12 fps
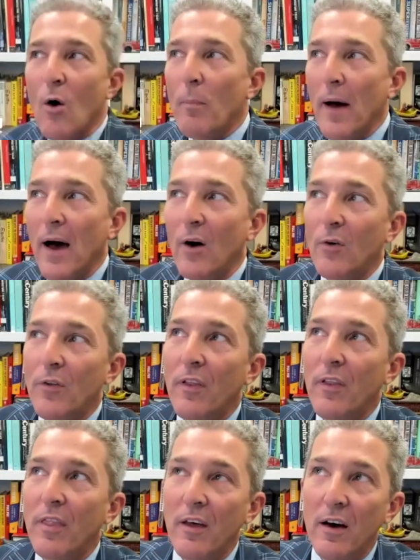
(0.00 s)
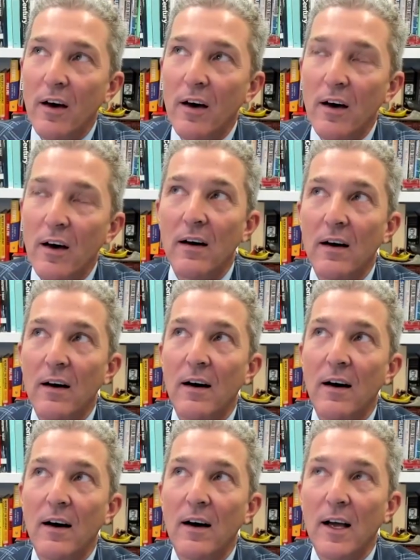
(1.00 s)
about the
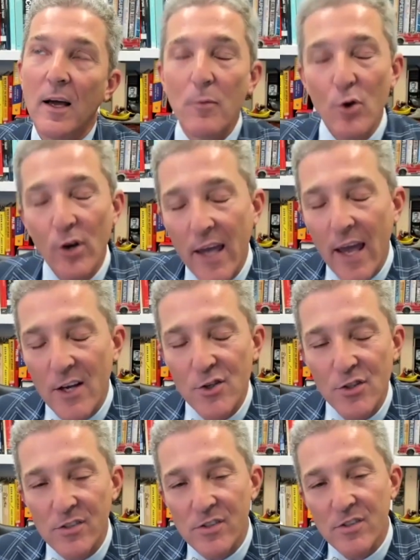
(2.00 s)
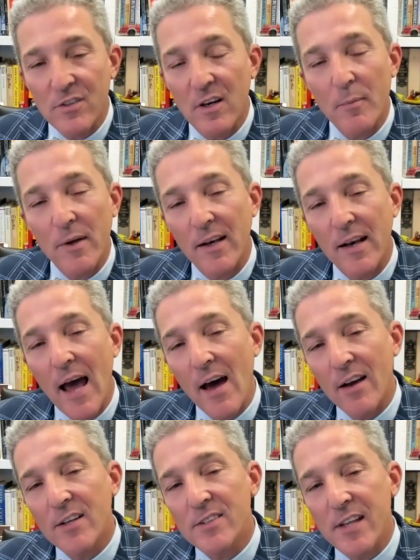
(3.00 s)
communications? I mean,
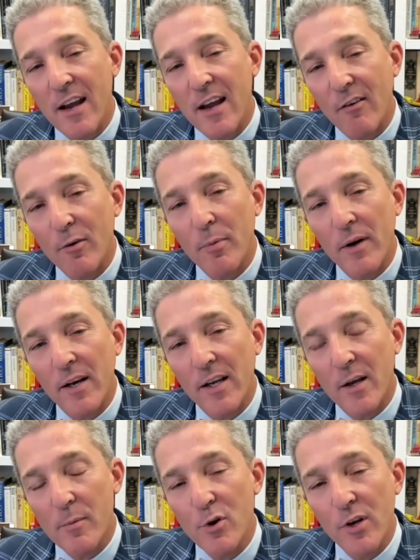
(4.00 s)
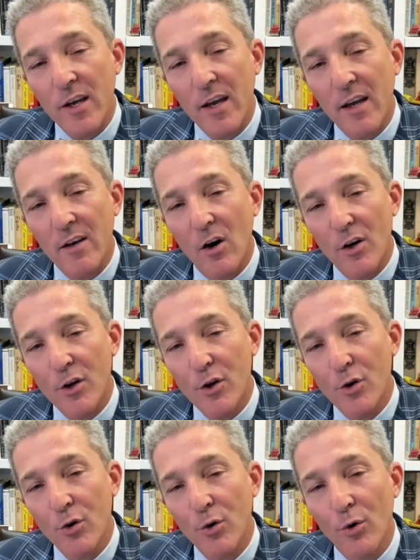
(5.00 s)
how does everybody communicate? Are
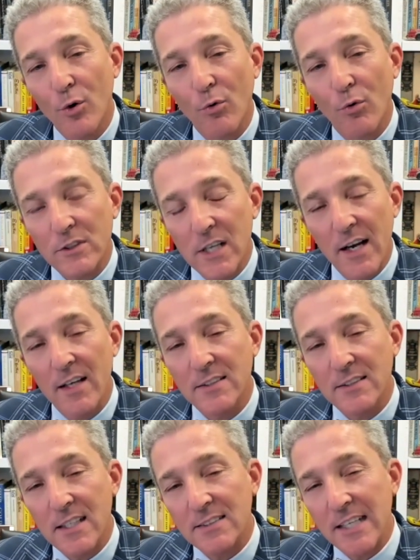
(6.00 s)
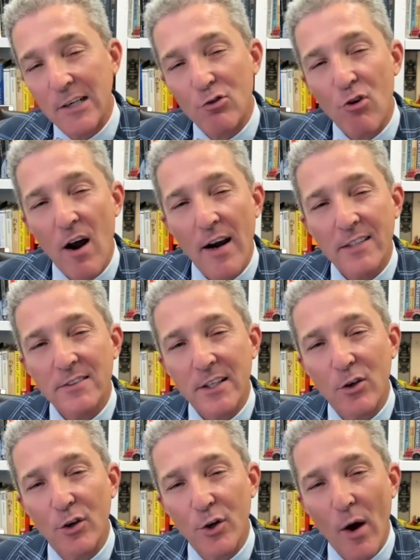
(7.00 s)
you relying on electronically,
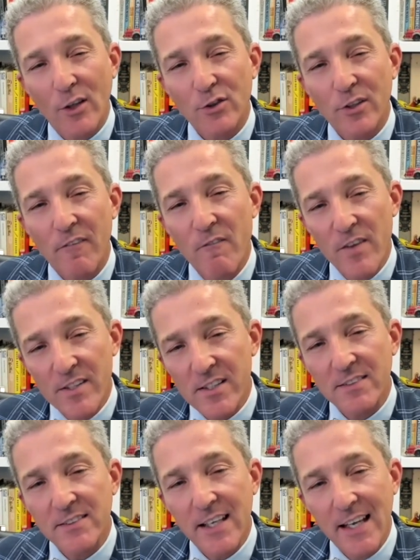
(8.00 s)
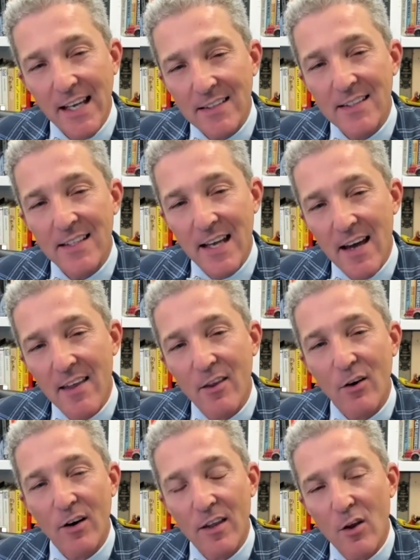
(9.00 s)
or do you actually physically get
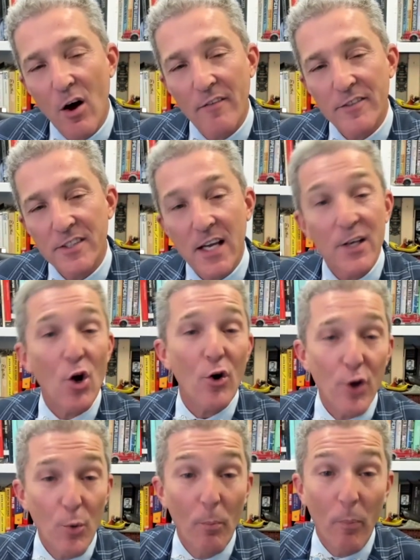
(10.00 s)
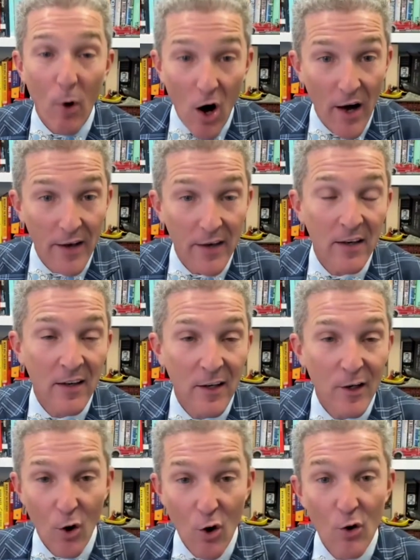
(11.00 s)
together in the office? I know you bought
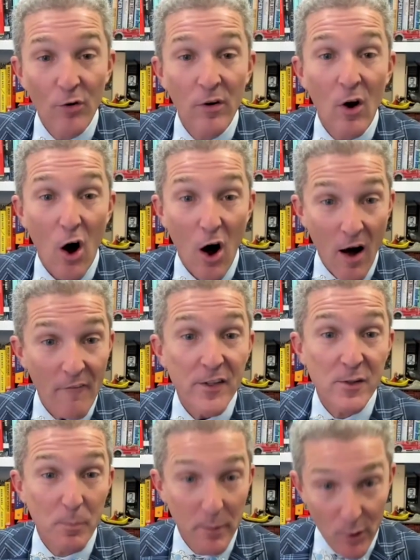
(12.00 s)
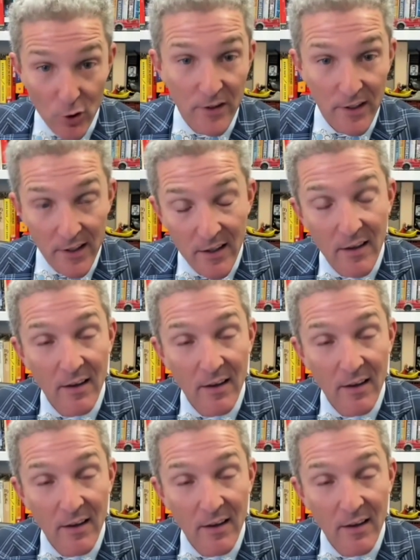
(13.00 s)
your own office building